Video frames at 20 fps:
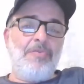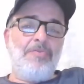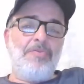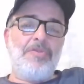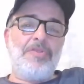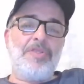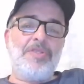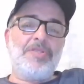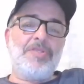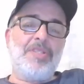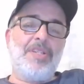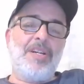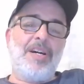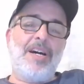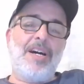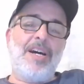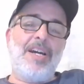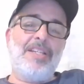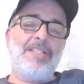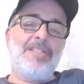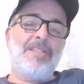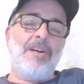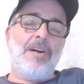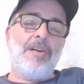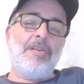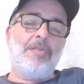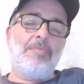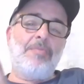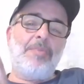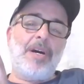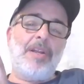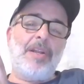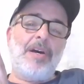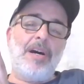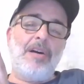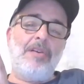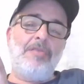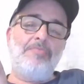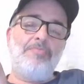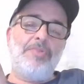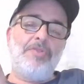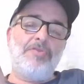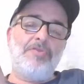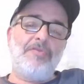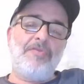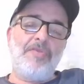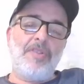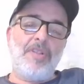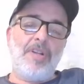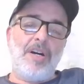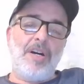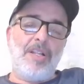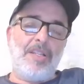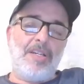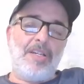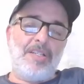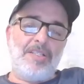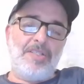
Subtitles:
with this guy talking about how beautiful Allah